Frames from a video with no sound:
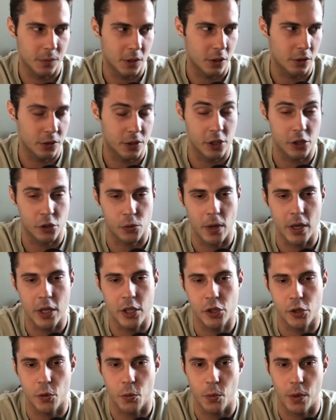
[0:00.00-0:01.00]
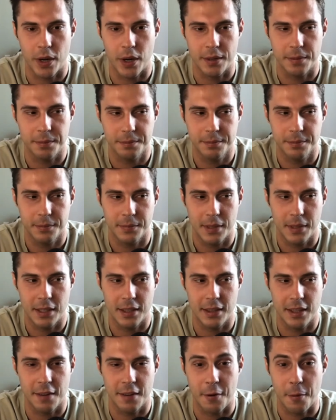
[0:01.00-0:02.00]
situation where it
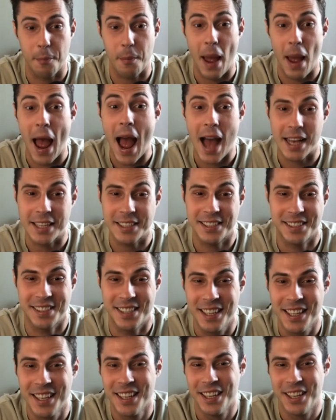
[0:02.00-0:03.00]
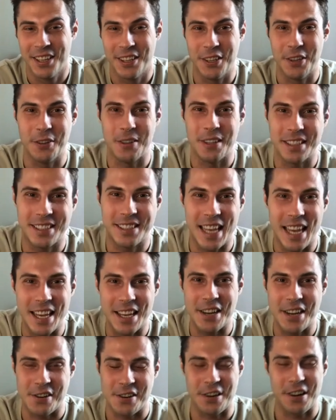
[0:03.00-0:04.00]
never passed, this
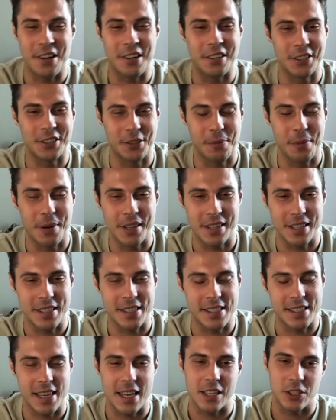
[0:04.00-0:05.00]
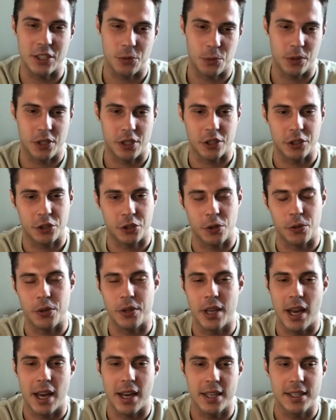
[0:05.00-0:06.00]
$800 a month in sales, which I'll show you
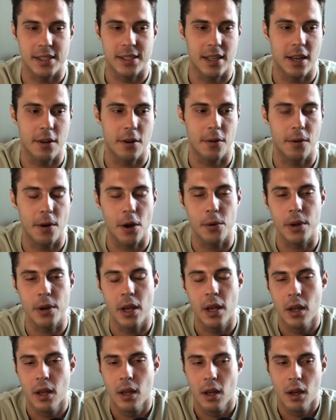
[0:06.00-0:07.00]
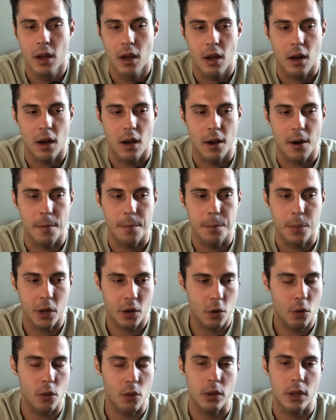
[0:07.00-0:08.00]
guys down the road. But
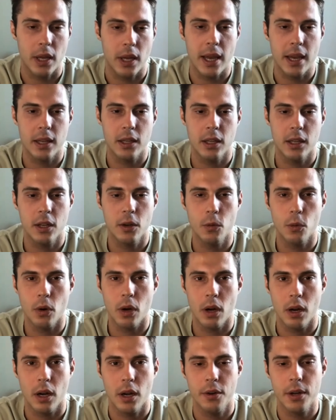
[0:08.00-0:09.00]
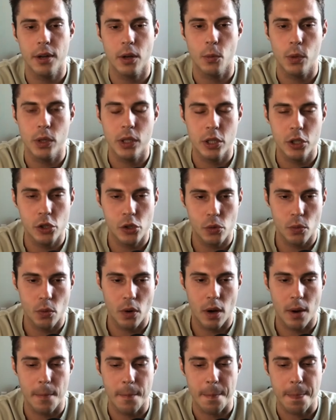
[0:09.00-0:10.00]
cool. And then Ariel, when did
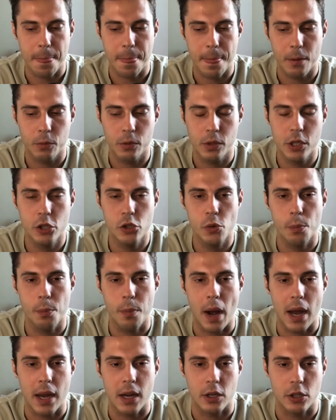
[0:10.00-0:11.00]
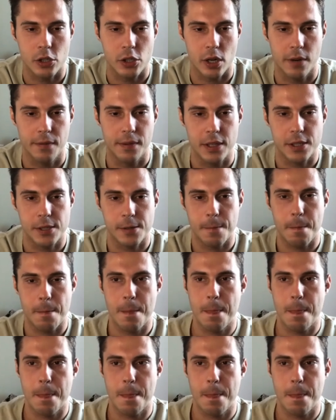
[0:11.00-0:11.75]
you buy our service?